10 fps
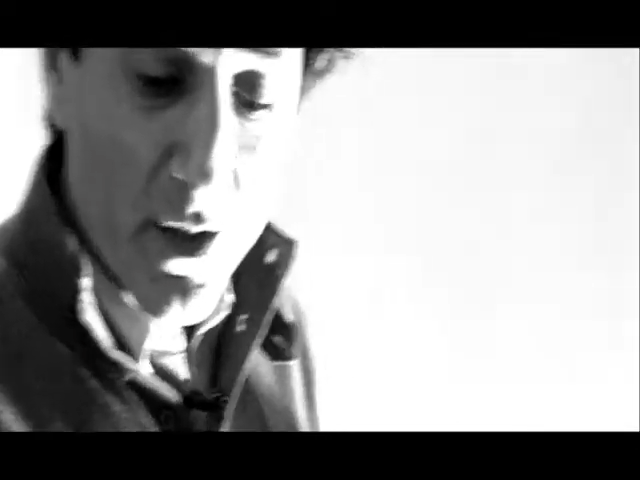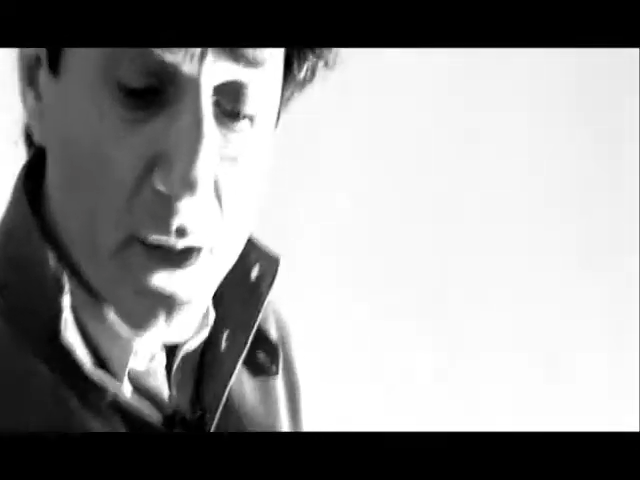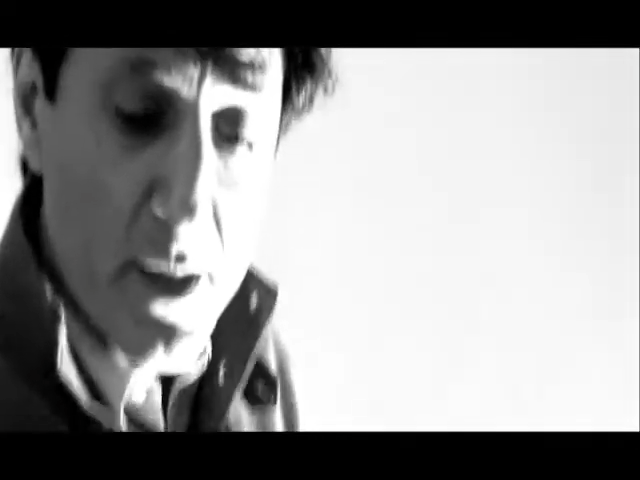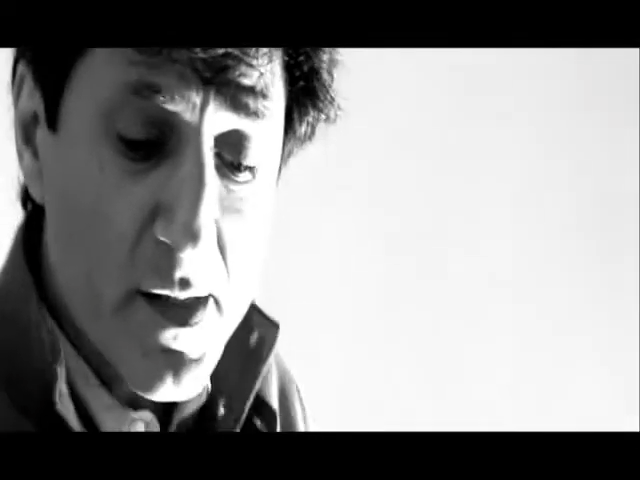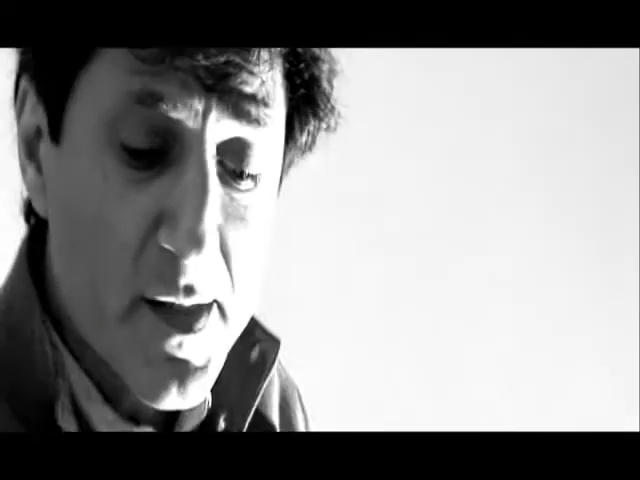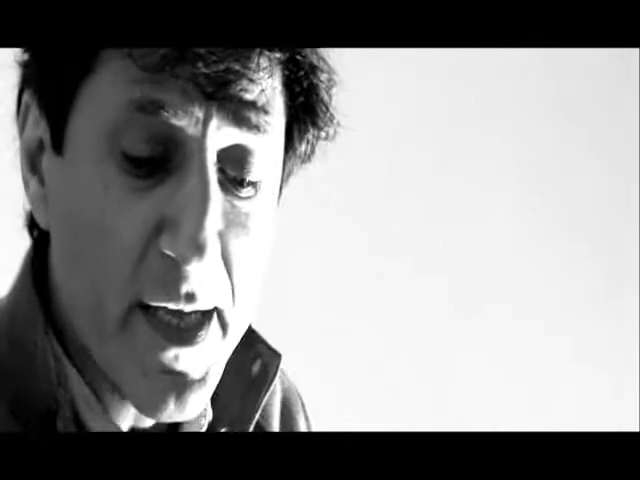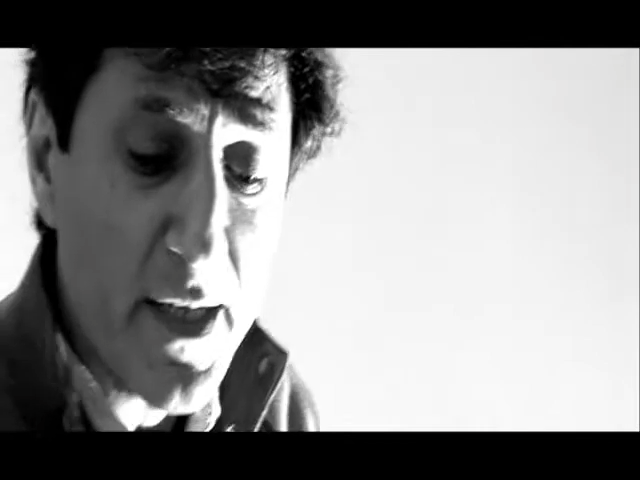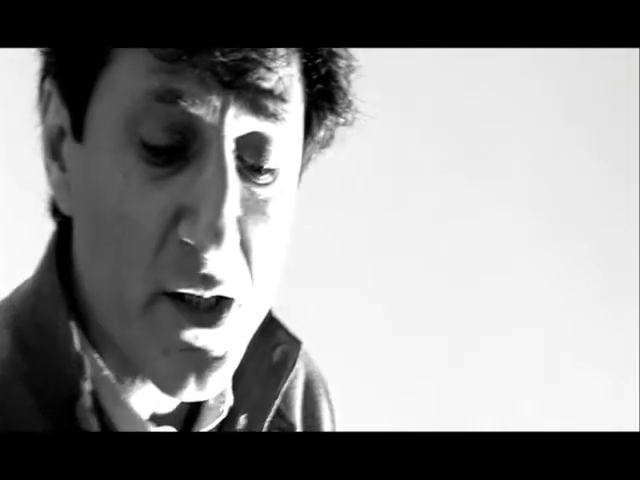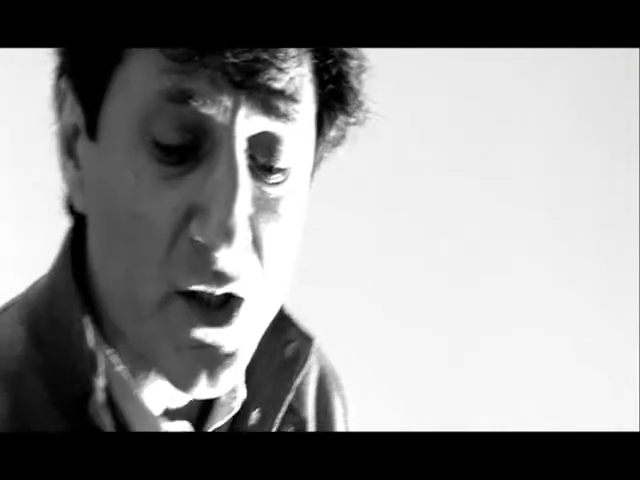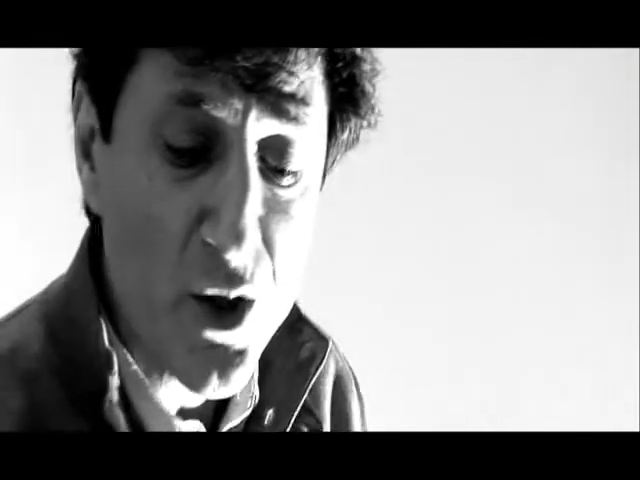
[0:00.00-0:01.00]
These
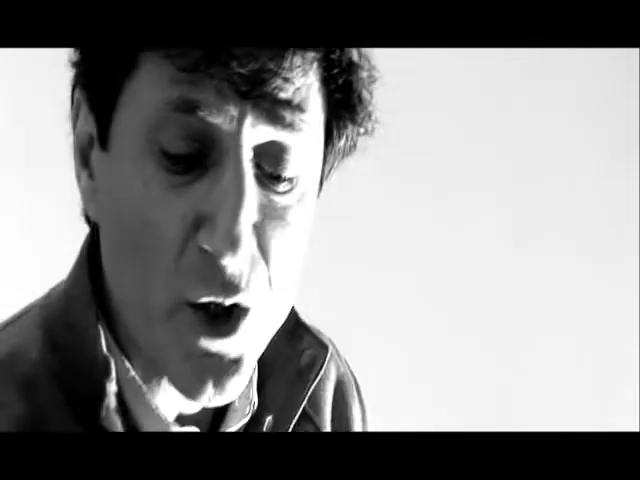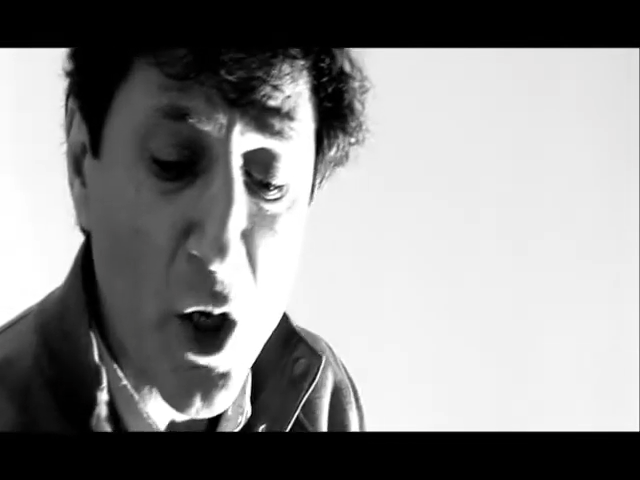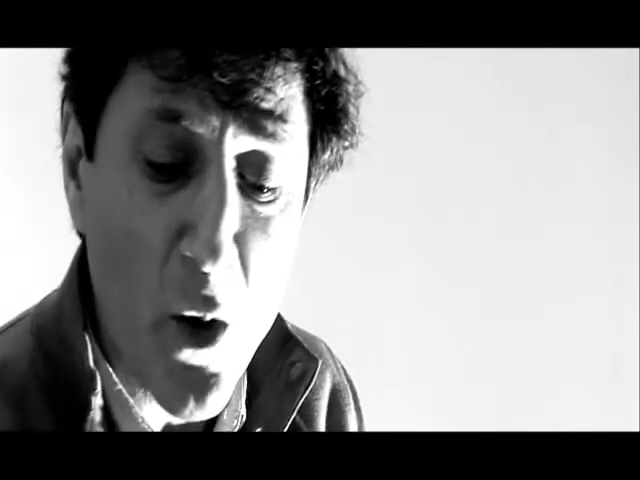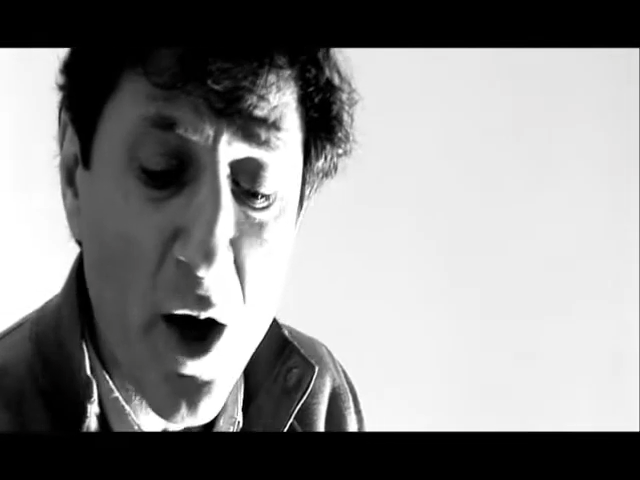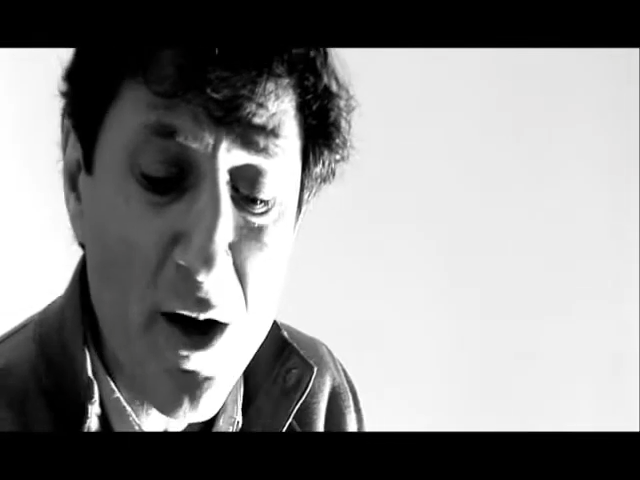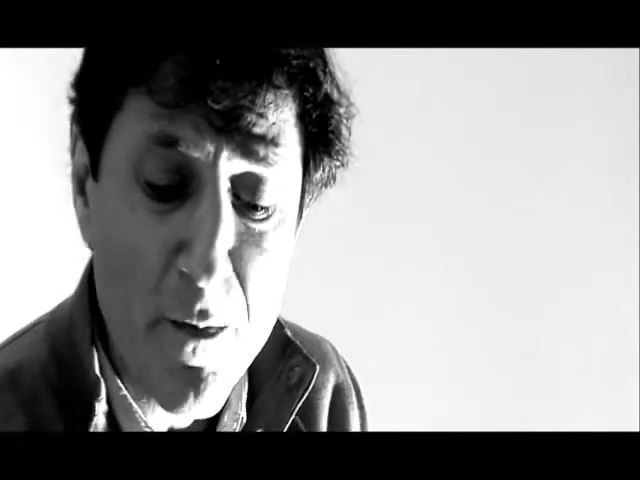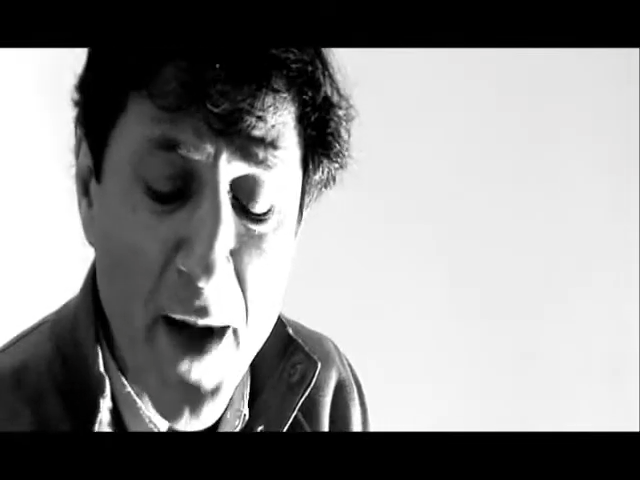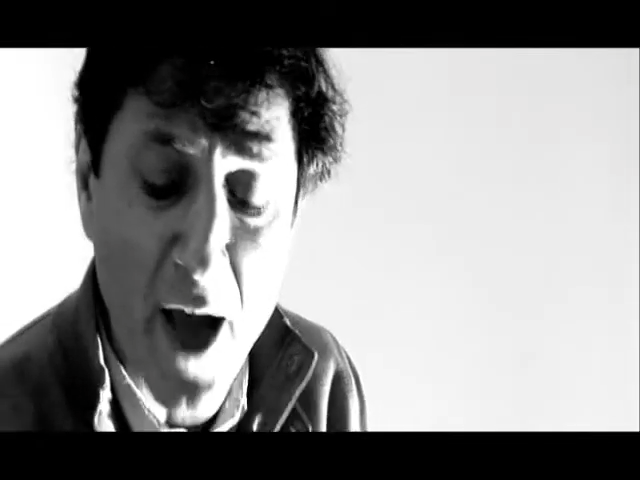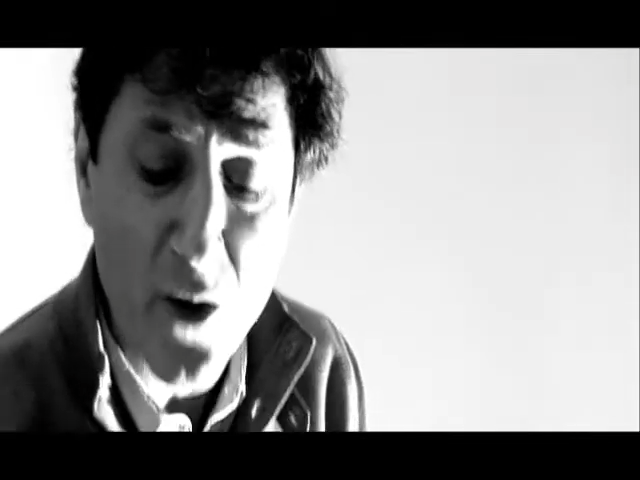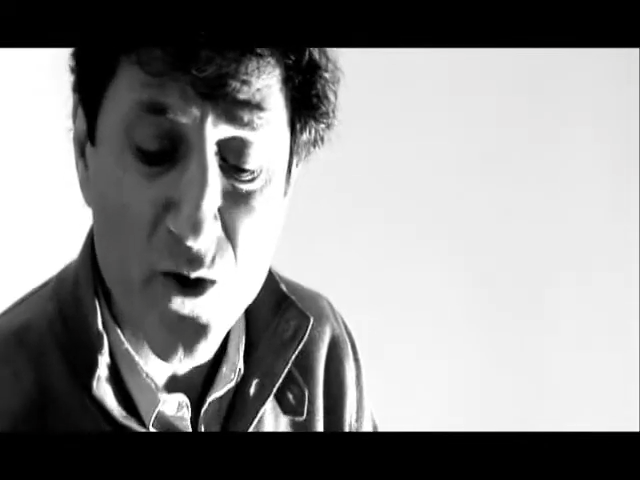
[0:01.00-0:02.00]
things you go on
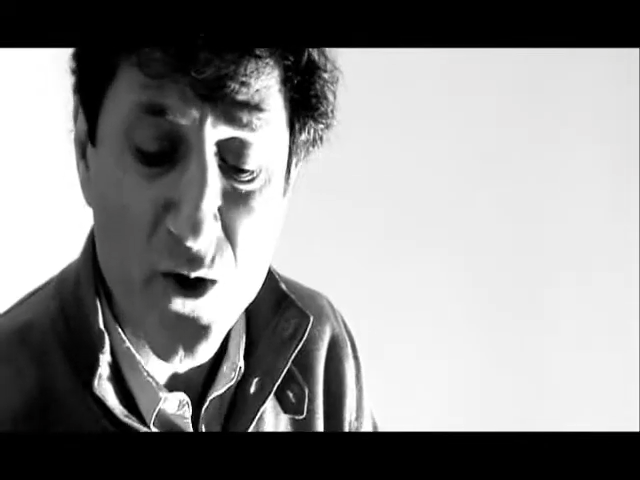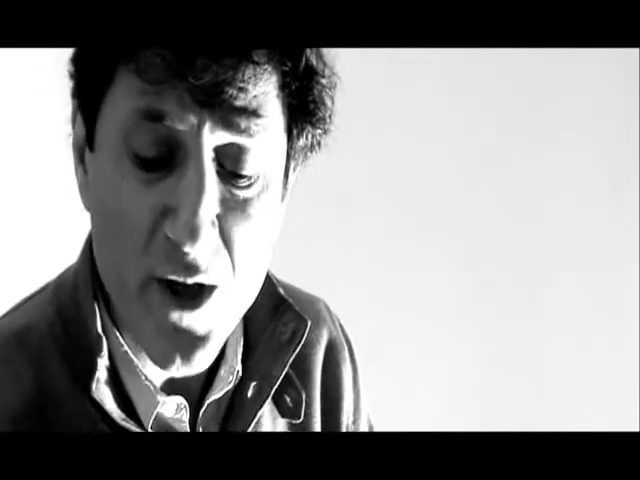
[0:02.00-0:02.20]
about.